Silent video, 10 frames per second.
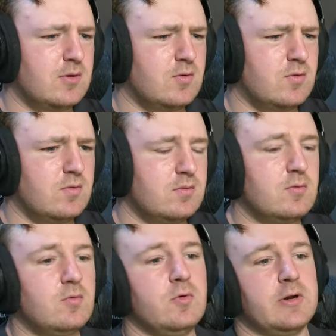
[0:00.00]

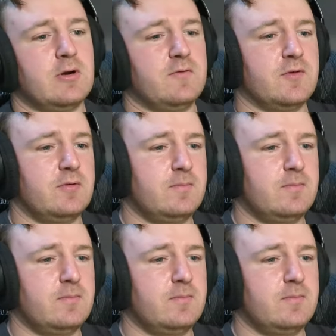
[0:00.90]
Oh, good offload.